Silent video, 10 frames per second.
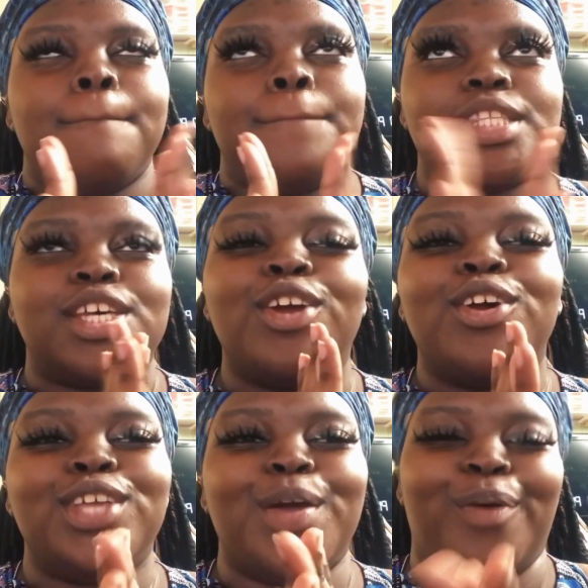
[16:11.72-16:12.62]
But turn
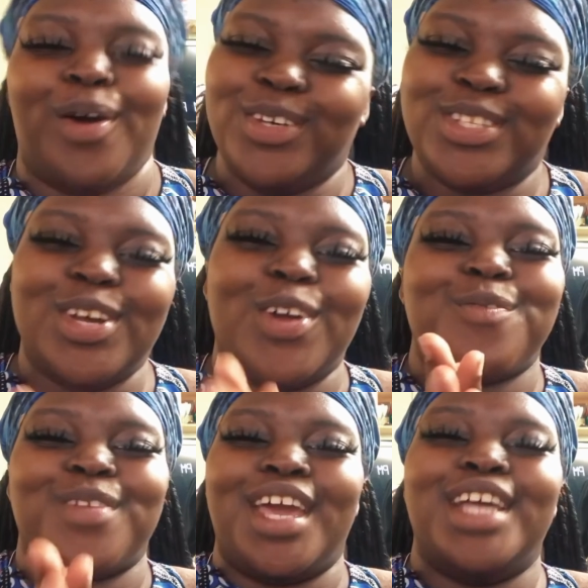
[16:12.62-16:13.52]
on your post
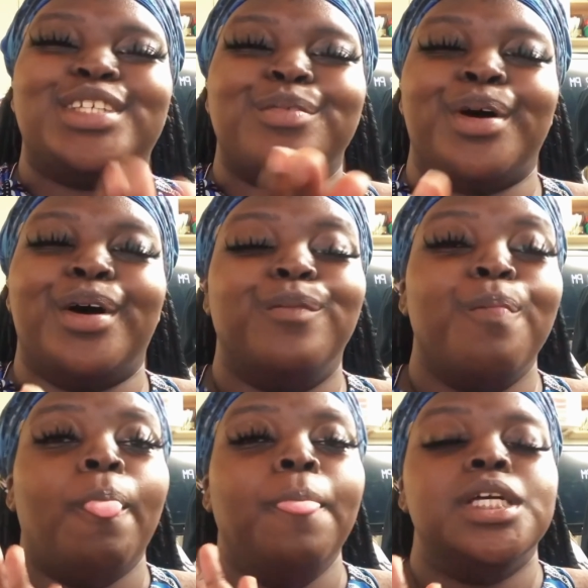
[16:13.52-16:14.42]
notification bell
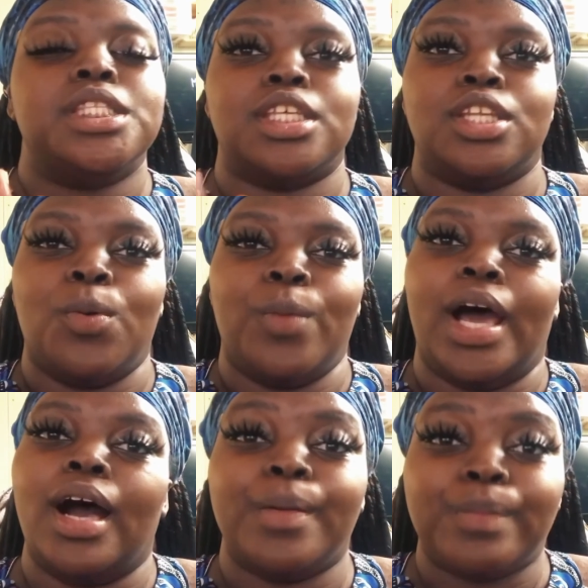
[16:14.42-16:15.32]
to know when
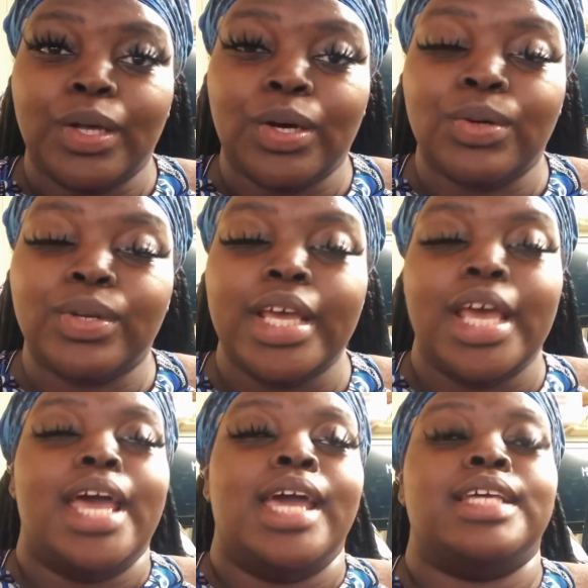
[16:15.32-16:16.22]
I upload.
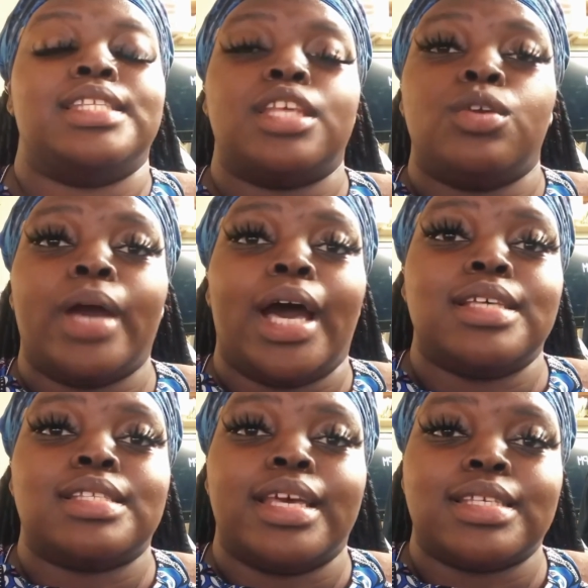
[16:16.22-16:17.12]
And see you
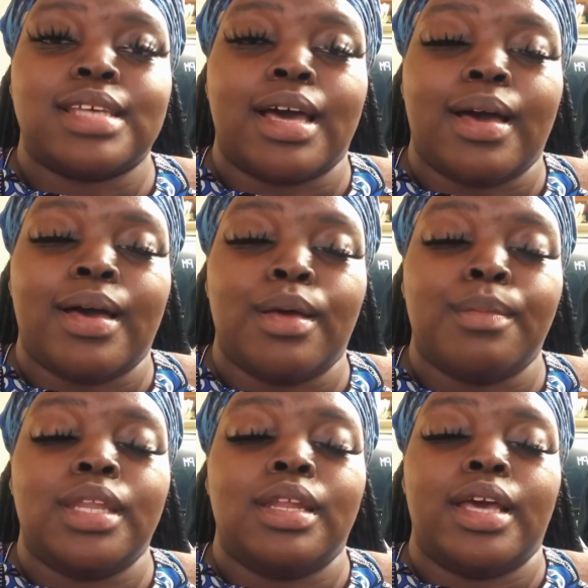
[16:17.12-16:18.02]
guys next
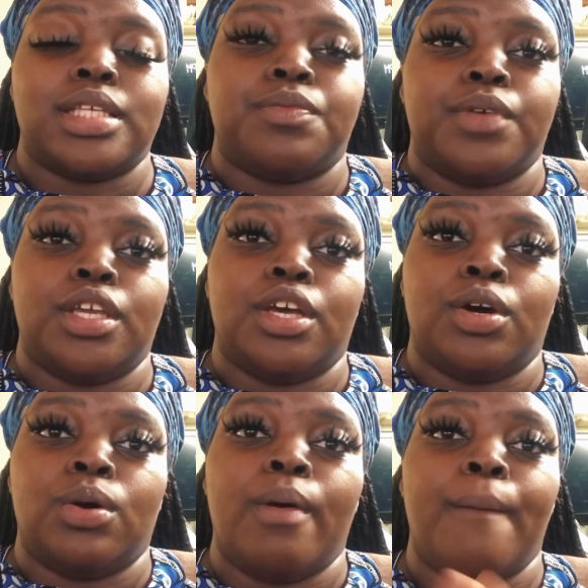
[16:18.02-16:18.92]
time in the next
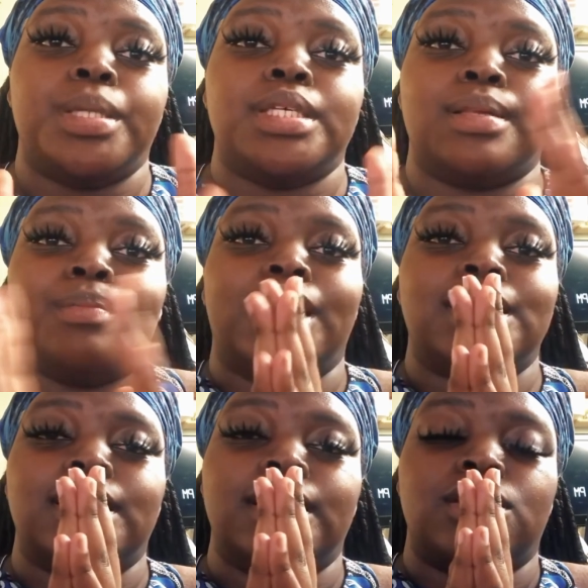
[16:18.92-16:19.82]
video. Peace and
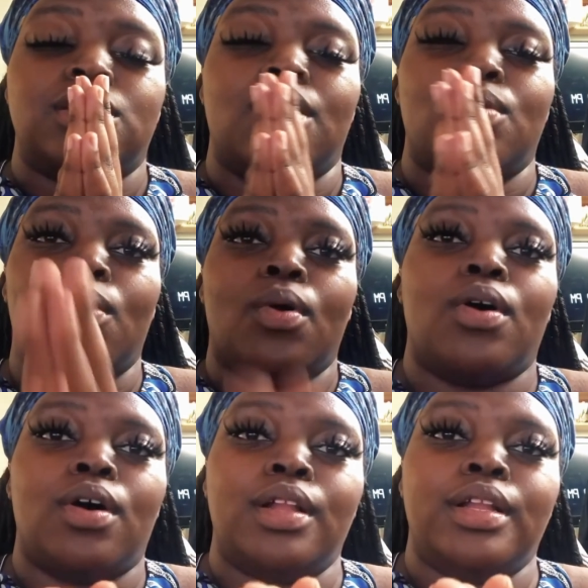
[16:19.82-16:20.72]
blessings to you
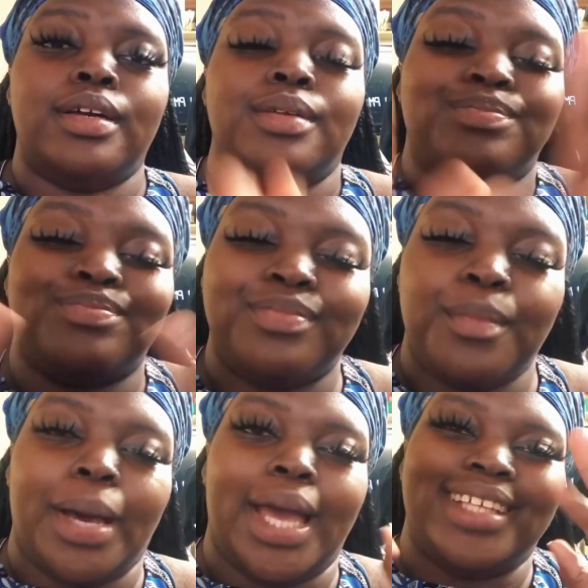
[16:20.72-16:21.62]
all.
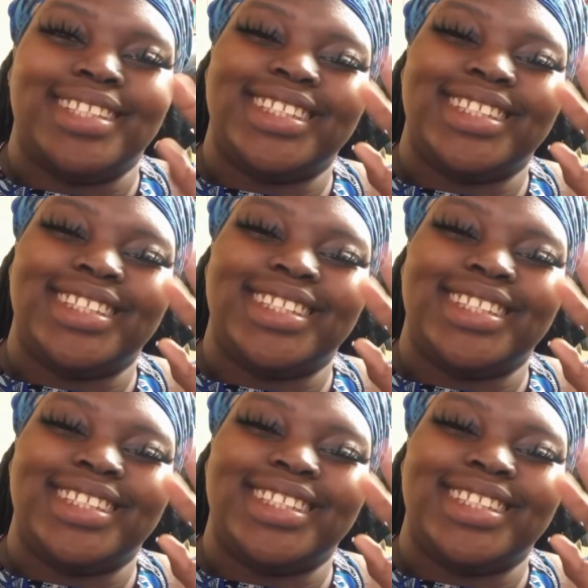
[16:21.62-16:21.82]
Bye.